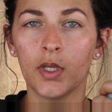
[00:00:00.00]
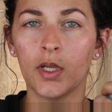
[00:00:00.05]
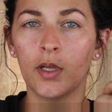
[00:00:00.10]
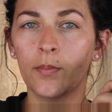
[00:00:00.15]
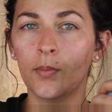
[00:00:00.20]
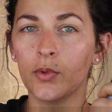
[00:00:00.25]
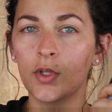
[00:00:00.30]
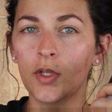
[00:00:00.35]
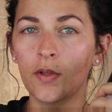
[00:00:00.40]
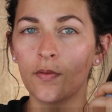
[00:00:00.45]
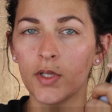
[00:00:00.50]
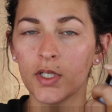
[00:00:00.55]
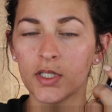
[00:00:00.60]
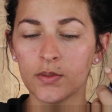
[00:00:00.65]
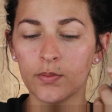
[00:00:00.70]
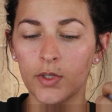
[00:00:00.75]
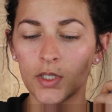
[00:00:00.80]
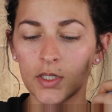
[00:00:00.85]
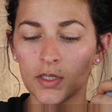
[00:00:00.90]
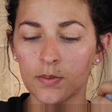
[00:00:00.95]
Like I believe
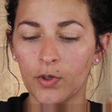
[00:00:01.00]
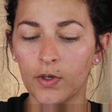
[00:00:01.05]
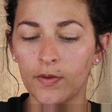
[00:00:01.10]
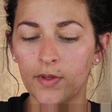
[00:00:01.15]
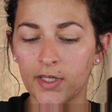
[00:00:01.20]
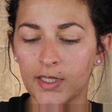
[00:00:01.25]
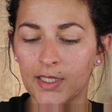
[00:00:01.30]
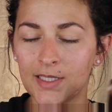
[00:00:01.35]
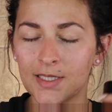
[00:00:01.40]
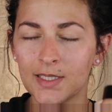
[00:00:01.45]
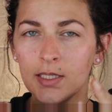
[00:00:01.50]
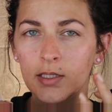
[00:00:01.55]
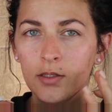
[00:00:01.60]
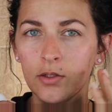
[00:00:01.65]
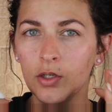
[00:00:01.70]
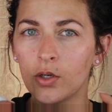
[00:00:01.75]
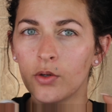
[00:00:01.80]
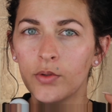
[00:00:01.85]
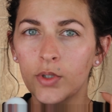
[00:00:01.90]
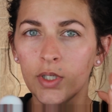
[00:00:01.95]
this one is more like that
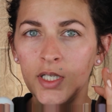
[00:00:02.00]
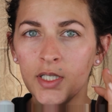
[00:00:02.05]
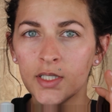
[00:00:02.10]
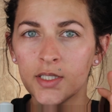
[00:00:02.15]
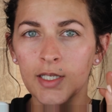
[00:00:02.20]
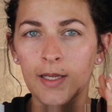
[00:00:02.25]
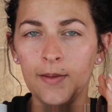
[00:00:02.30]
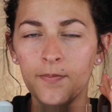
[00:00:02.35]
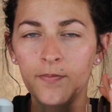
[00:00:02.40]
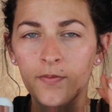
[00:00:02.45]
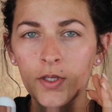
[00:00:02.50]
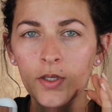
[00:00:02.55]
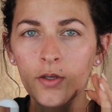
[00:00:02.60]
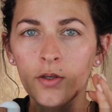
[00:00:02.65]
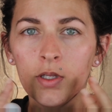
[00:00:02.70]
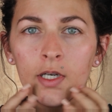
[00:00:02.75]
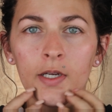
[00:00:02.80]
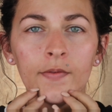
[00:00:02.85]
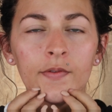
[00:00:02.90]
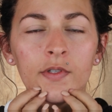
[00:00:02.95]
silicone-y type
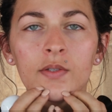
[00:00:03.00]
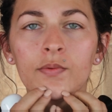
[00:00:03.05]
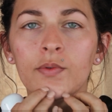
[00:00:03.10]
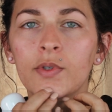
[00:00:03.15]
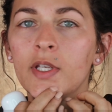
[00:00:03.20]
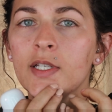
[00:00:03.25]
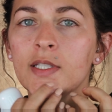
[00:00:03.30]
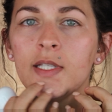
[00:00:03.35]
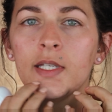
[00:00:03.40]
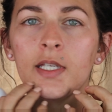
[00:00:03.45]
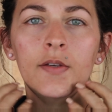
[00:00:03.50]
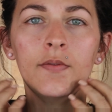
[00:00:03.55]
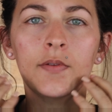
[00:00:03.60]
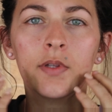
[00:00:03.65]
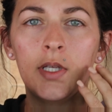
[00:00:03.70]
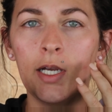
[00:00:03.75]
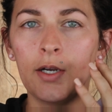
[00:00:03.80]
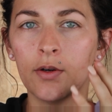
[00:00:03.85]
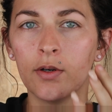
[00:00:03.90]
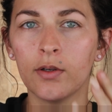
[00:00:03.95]
feel. And I've just realized like
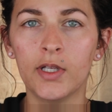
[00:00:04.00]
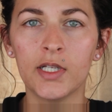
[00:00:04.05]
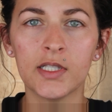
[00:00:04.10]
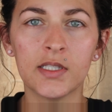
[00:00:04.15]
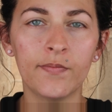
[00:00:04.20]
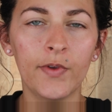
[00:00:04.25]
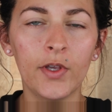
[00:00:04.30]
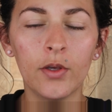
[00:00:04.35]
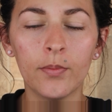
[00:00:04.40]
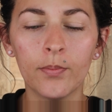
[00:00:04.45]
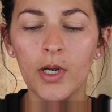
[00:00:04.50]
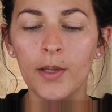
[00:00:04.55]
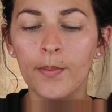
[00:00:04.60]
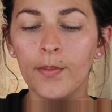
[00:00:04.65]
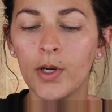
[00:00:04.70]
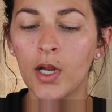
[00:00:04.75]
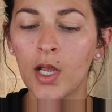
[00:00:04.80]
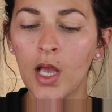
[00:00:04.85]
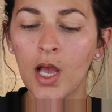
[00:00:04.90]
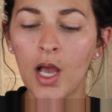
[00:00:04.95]
even the Hourglass Veil
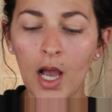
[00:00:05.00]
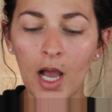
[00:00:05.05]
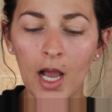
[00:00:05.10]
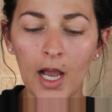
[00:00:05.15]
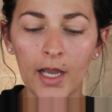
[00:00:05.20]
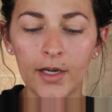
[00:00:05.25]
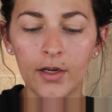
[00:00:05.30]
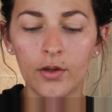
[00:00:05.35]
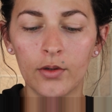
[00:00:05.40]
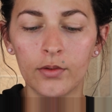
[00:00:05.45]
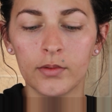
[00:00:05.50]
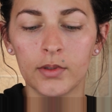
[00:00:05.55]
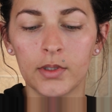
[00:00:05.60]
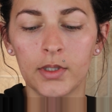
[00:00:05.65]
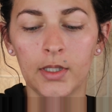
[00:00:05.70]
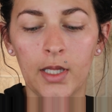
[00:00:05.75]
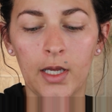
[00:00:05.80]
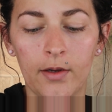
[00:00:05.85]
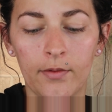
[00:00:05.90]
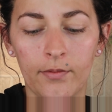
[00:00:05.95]
Primer, I don't
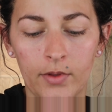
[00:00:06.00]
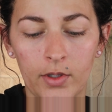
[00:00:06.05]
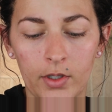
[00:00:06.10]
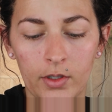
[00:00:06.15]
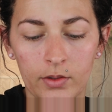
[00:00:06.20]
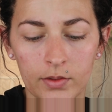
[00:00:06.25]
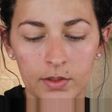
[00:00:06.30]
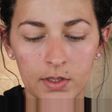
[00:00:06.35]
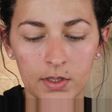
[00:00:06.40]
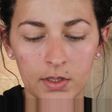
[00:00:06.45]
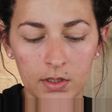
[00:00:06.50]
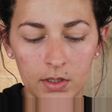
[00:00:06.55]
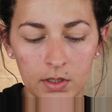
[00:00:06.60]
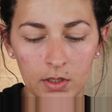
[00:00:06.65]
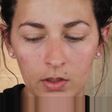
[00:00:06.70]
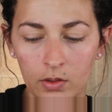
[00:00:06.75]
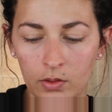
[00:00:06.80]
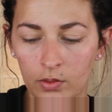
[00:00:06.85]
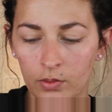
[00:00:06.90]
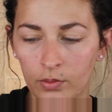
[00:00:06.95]
love those.
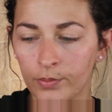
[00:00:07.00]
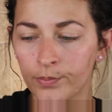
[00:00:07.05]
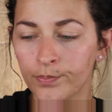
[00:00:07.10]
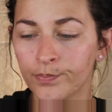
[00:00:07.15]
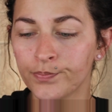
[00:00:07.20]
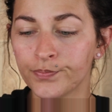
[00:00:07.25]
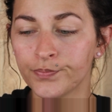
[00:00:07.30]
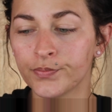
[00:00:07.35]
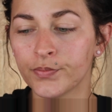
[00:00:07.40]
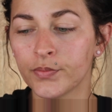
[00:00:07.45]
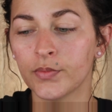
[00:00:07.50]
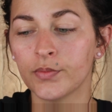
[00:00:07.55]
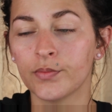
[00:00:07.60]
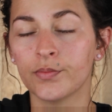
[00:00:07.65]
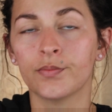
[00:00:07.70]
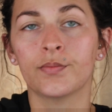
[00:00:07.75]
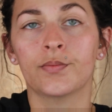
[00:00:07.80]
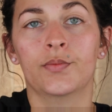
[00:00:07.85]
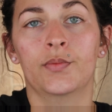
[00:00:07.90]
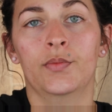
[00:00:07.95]
So,
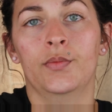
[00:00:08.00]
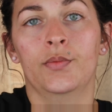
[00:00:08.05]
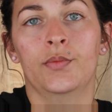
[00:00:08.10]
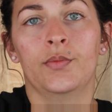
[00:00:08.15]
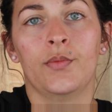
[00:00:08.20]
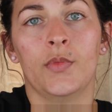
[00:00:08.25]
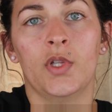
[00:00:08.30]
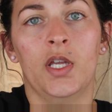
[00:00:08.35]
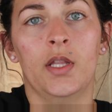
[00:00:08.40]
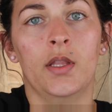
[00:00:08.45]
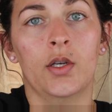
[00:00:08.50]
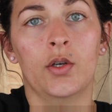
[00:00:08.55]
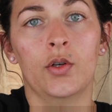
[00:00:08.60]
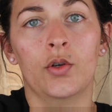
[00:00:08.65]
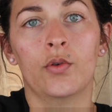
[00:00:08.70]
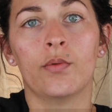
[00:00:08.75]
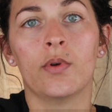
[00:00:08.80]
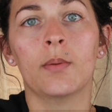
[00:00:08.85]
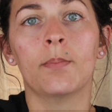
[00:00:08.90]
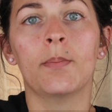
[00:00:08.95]
and
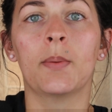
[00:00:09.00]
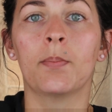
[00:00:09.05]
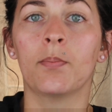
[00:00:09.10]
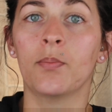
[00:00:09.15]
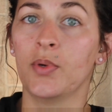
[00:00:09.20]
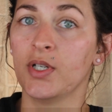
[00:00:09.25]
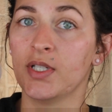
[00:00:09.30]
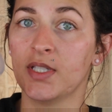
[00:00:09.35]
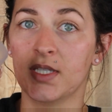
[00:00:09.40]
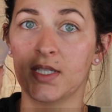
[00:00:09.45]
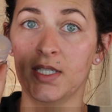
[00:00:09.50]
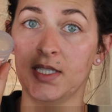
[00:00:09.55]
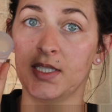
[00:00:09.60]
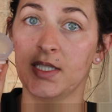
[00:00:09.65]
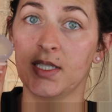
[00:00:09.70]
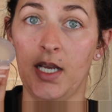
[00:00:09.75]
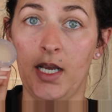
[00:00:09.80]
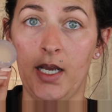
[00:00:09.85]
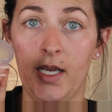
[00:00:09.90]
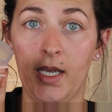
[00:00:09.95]
then who remembers
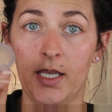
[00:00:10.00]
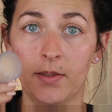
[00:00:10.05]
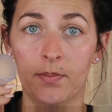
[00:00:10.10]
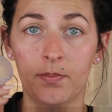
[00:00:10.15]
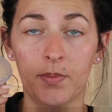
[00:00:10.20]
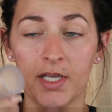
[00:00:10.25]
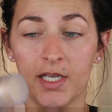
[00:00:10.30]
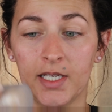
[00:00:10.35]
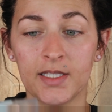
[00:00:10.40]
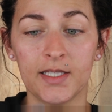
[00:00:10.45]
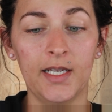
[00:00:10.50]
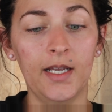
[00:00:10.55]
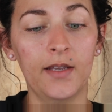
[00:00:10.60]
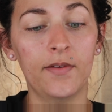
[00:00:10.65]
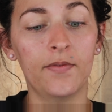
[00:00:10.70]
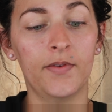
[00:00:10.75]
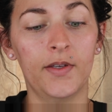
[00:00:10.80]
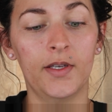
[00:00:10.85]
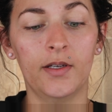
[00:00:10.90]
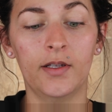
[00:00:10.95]
this guy? Because
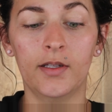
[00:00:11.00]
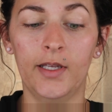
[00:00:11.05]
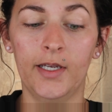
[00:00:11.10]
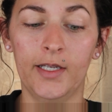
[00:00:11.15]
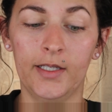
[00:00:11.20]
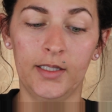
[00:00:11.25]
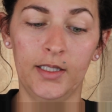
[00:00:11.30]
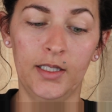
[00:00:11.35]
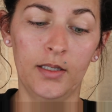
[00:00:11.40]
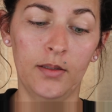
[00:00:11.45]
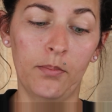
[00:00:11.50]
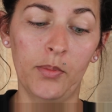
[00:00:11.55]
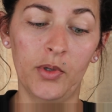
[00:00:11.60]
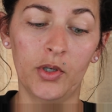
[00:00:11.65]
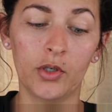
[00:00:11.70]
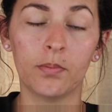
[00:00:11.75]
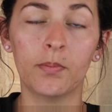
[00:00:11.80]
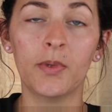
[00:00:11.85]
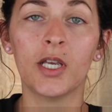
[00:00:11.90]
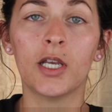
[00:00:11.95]
I feel like the
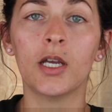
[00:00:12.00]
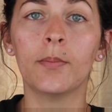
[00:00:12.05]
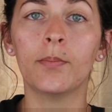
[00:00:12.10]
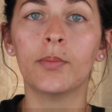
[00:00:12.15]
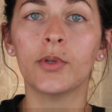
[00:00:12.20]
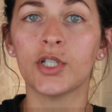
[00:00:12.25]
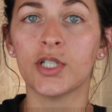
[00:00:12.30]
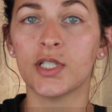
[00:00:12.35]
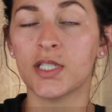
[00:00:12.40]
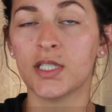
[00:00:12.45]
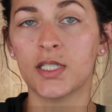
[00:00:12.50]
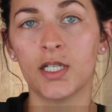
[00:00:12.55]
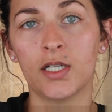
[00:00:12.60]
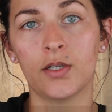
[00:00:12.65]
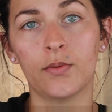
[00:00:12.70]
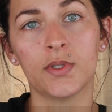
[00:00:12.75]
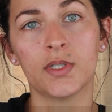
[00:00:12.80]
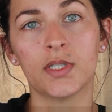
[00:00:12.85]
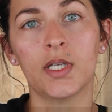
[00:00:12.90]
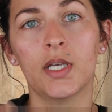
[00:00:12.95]
Milk Makeup Blur
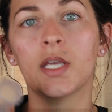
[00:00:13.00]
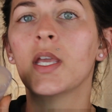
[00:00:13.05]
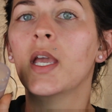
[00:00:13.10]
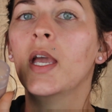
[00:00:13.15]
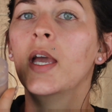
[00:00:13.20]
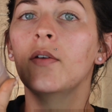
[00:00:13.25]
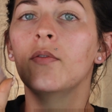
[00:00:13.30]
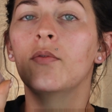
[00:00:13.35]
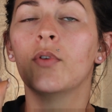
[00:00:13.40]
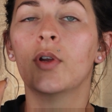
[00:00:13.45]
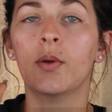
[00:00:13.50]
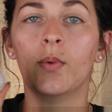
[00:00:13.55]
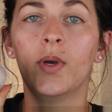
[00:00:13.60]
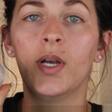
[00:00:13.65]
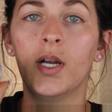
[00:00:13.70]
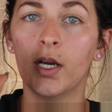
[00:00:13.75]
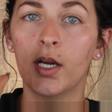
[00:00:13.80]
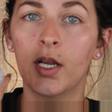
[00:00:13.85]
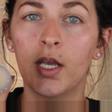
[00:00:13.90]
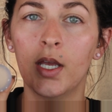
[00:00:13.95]
Stick was like
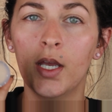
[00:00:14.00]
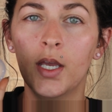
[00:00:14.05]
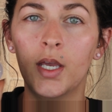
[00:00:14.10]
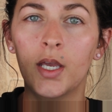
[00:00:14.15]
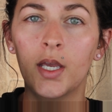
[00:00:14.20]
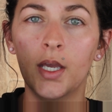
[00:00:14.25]
everywhere.